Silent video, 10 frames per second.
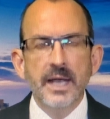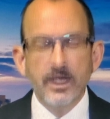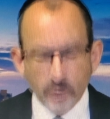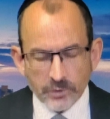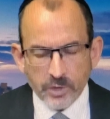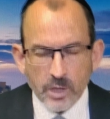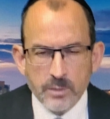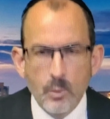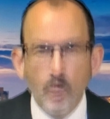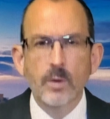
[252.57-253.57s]
And we'll
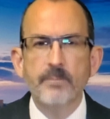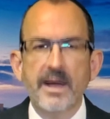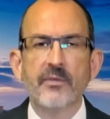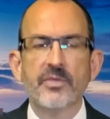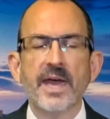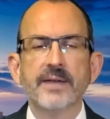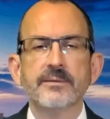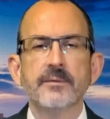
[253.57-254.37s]
talk more about that.